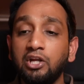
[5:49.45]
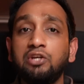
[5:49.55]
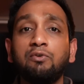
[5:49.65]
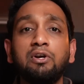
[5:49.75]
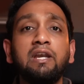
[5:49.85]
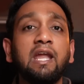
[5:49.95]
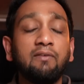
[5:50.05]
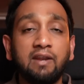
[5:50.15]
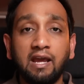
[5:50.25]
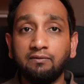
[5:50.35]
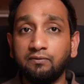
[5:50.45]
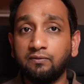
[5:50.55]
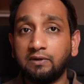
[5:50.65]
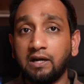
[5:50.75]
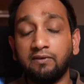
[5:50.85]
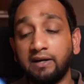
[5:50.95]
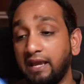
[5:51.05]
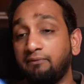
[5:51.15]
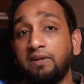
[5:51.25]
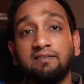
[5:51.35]
you would never have covered
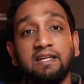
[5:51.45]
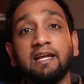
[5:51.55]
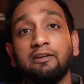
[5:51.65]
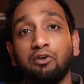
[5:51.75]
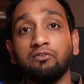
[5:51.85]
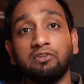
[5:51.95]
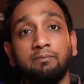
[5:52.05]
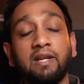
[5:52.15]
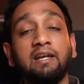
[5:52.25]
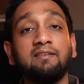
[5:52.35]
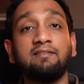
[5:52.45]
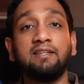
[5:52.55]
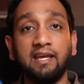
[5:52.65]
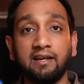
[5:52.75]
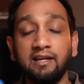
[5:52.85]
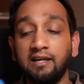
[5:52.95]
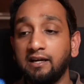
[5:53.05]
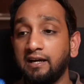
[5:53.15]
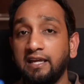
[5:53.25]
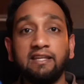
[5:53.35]
every single concept that is there
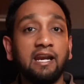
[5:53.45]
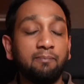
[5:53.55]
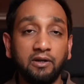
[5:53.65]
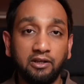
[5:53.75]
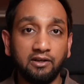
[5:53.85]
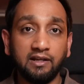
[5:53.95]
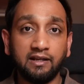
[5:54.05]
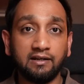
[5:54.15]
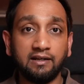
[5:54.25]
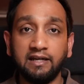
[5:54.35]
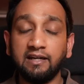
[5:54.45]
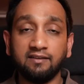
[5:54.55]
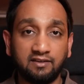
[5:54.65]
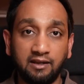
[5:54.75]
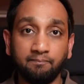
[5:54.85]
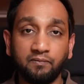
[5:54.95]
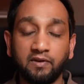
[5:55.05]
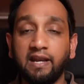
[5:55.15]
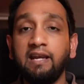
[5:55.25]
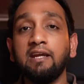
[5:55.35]
in that particular industry,
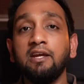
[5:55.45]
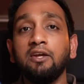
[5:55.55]
right?